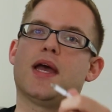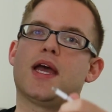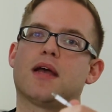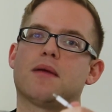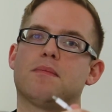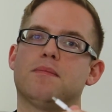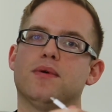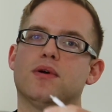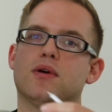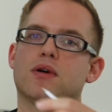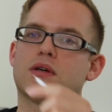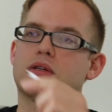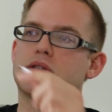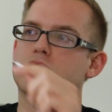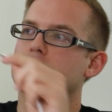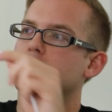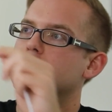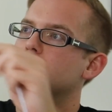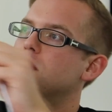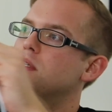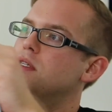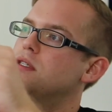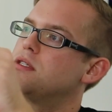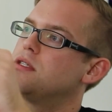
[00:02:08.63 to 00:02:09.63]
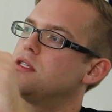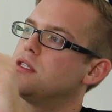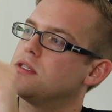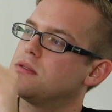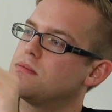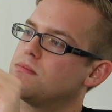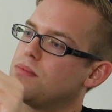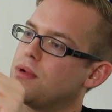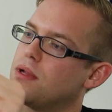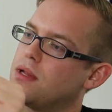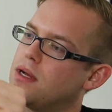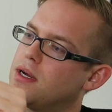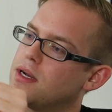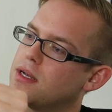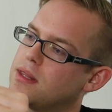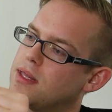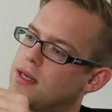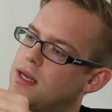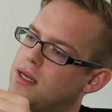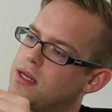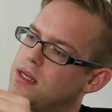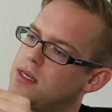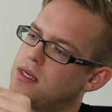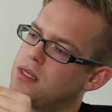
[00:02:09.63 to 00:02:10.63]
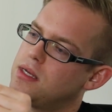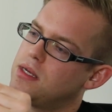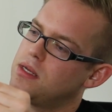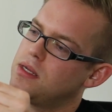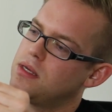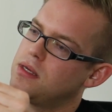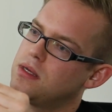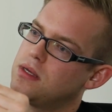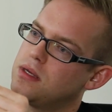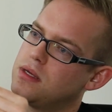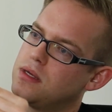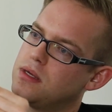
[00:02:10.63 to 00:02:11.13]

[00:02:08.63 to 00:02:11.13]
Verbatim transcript: MacBook. So let's just plug that in.